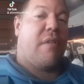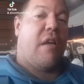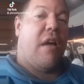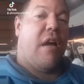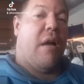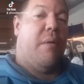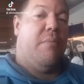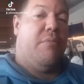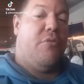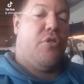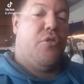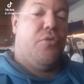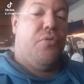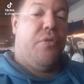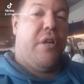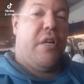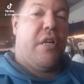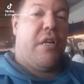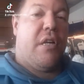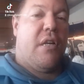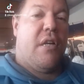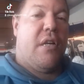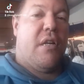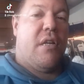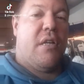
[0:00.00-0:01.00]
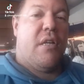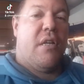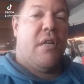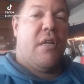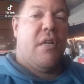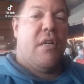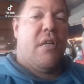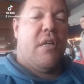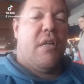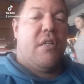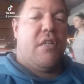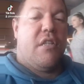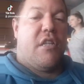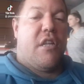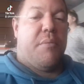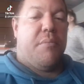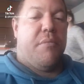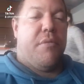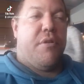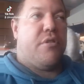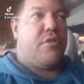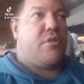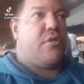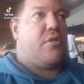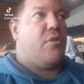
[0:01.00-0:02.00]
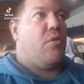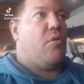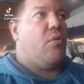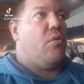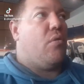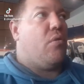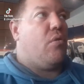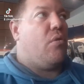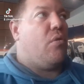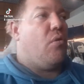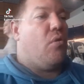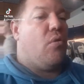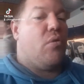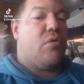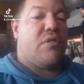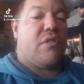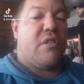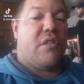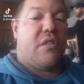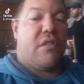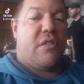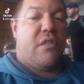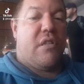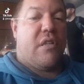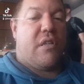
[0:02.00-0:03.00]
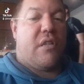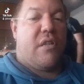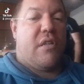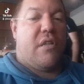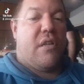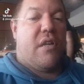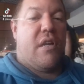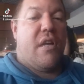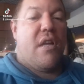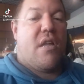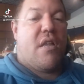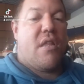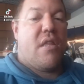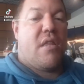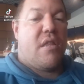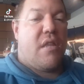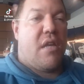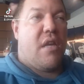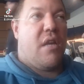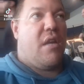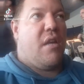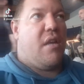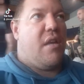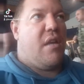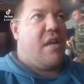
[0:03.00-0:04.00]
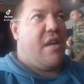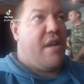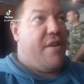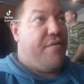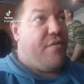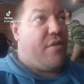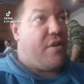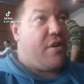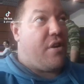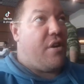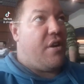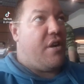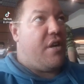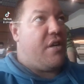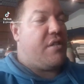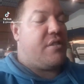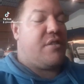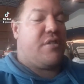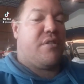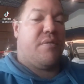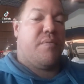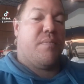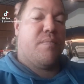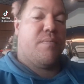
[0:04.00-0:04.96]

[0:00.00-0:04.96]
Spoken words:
I'm doing the most autistic thing ever, guys.